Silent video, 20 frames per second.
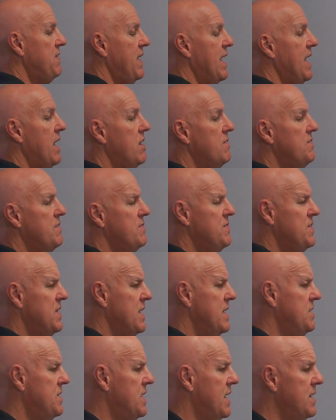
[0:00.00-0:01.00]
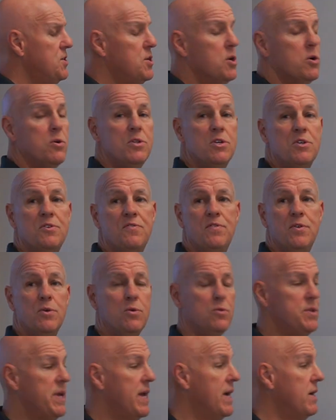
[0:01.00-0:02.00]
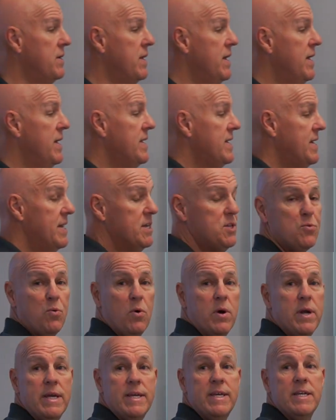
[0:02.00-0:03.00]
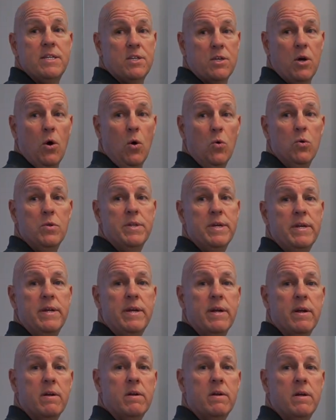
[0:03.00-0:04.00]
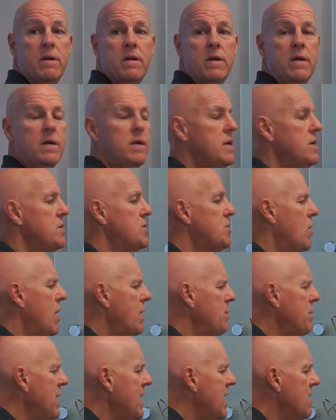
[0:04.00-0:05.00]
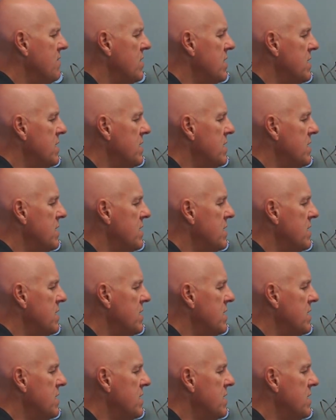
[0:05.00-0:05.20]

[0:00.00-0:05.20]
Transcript: valve. As I turn this fuel down, guess what? It gets cold in here. So I may have a